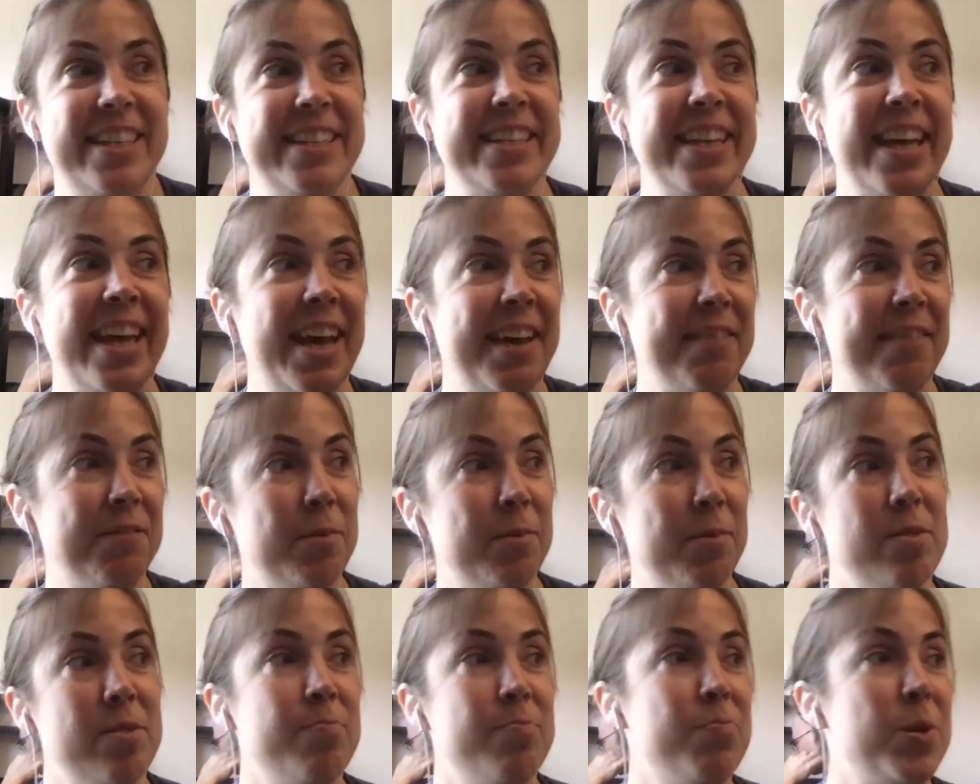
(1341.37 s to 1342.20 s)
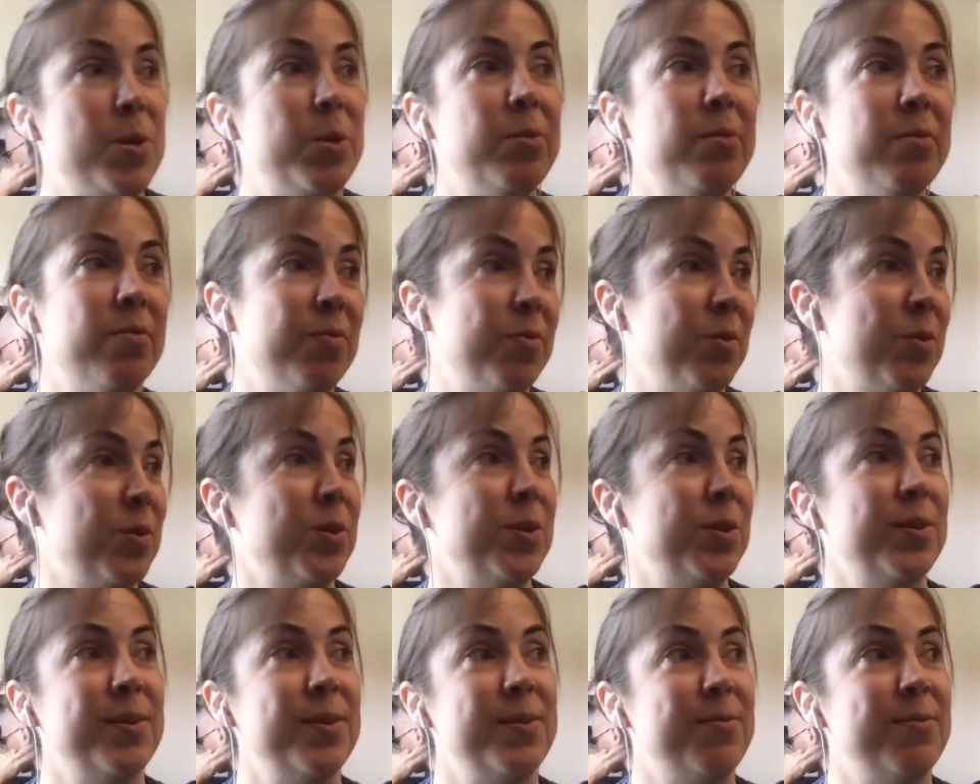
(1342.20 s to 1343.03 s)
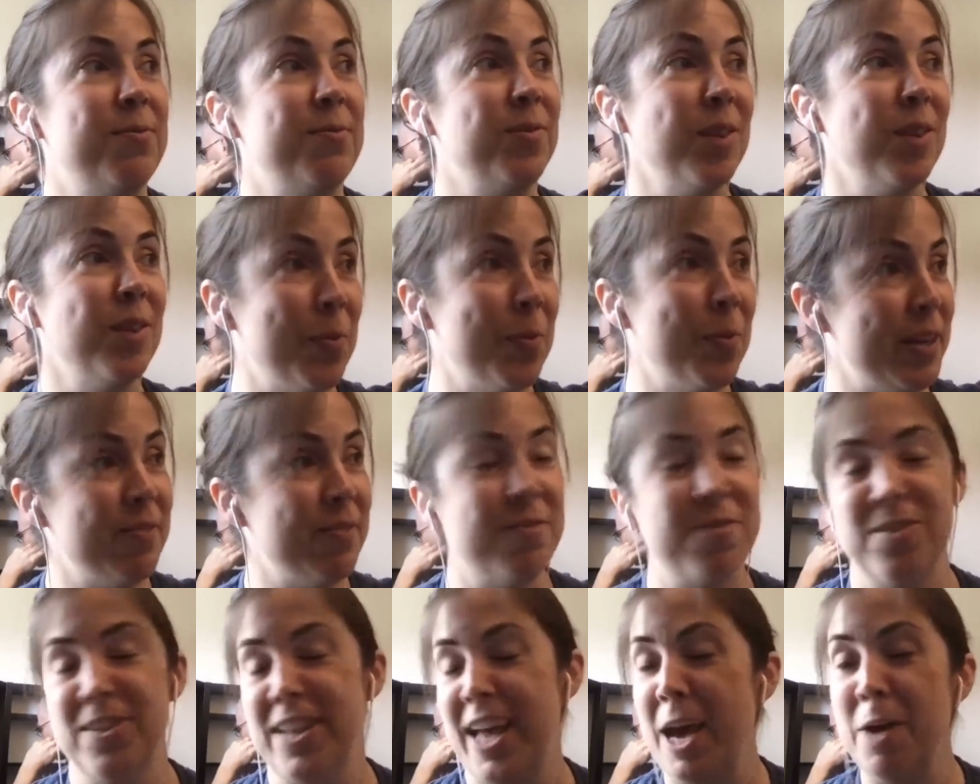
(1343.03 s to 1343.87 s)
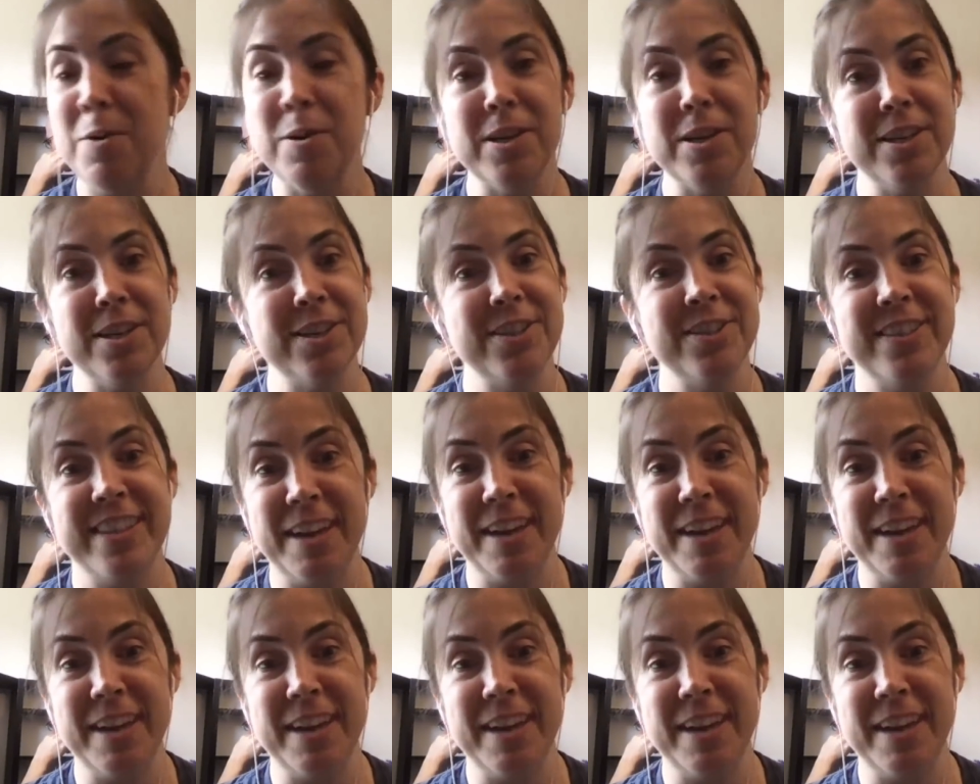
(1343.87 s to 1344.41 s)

doesn't have to be beautiful flowing flowers